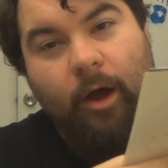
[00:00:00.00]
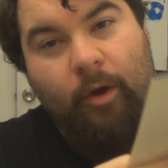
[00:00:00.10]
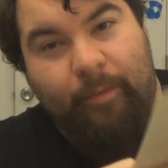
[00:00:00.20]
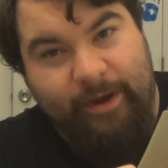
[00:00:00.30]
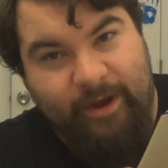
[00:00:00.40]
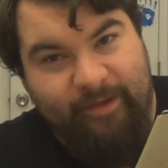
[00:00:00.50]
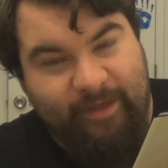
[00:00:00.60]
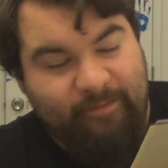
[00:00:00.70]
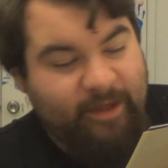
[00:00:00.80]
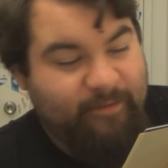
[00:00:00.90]
Oh my god,
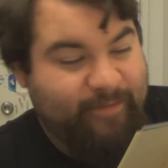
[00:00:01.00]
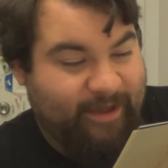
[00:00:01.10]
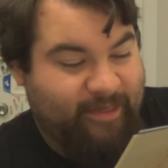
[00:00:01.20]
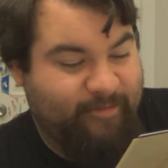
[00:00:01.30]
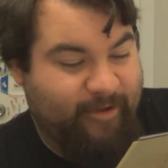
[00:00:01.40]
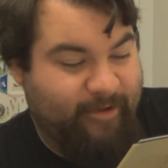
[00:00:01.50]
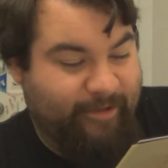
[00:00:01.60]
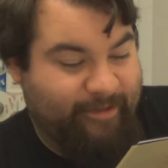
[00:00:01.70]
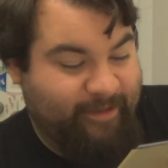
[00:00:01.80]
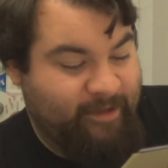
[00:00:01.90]
they play
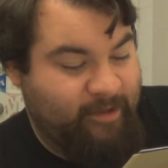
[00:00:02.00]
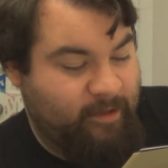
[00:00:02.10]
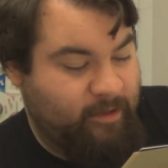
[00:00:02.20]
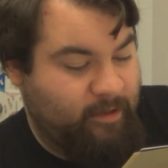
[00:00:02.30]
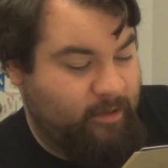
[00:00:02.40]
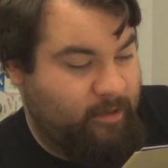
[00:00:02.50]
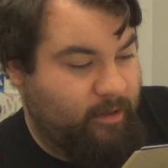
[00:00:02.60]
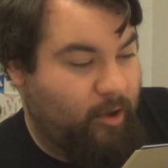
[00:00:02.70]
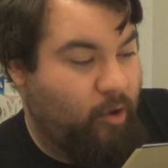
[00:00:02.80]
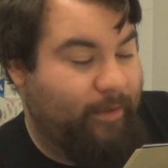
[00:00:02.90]
baseball.
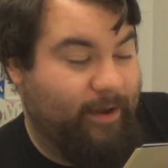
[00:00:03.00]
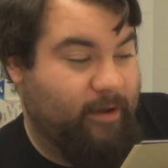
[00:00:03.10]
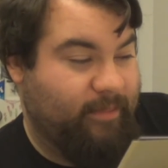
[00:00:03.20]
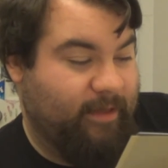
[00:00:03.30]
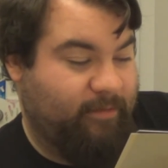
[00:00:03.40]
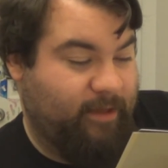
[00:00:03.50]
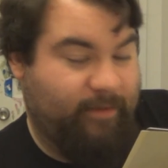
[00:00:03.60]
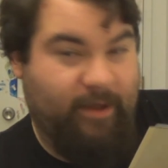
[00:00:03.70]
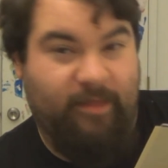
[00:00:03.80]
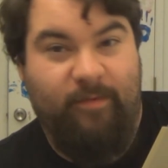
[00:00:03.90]
Oh my god, they play
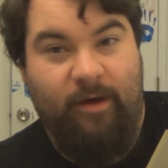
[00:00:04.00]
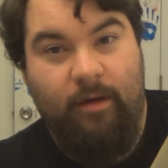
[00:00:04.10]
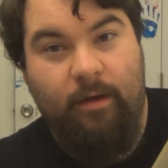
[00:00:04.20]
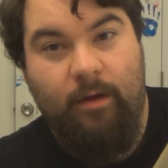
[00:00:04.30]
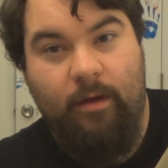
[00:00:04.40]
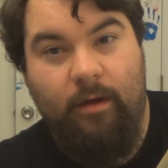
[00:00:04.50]
baseball.